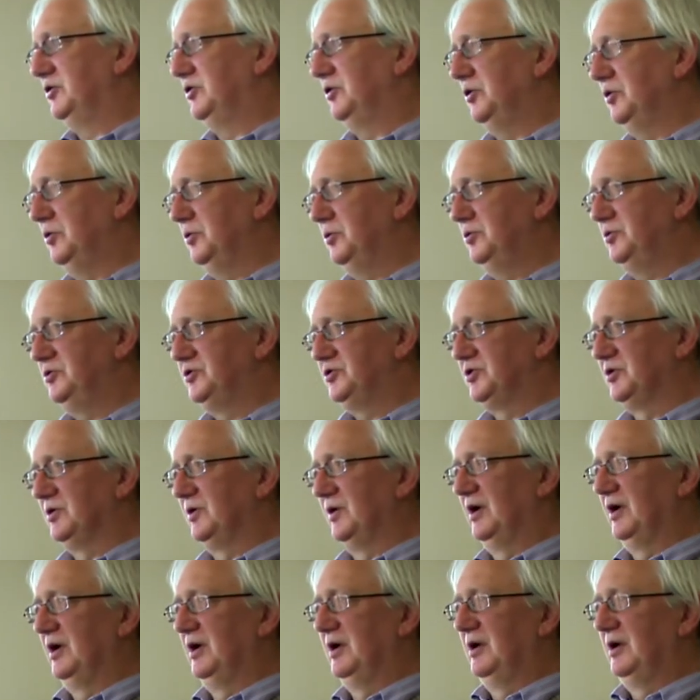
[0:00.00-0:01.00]
huge
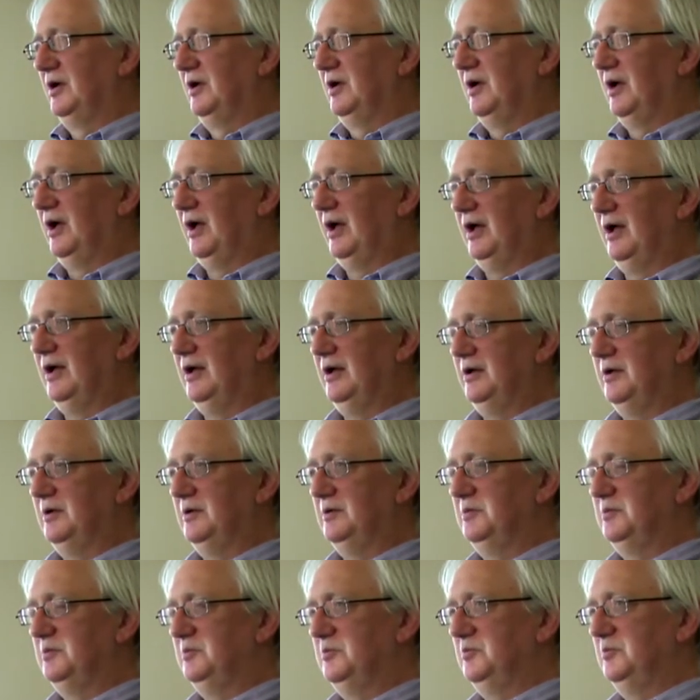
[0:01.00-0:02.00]

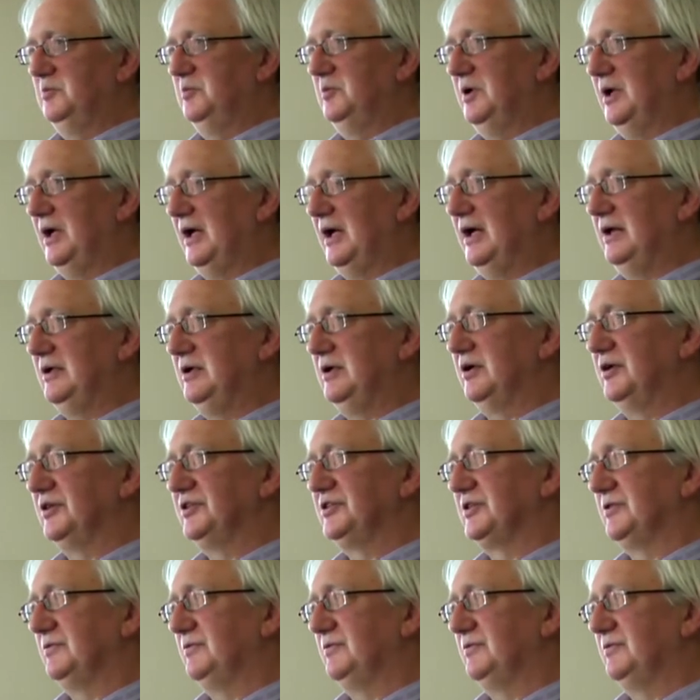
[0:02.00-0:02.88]
areas